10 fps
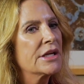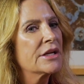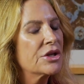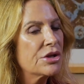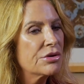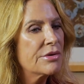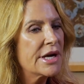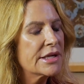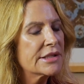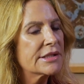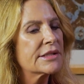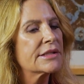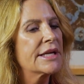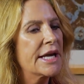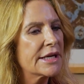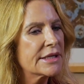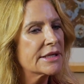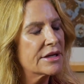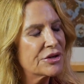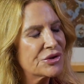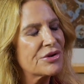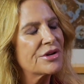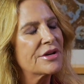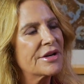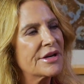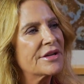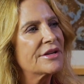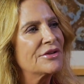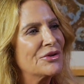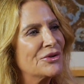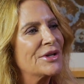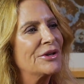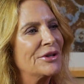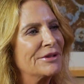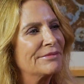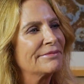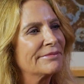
In the U.S., Canada, Australia, and New Zealand.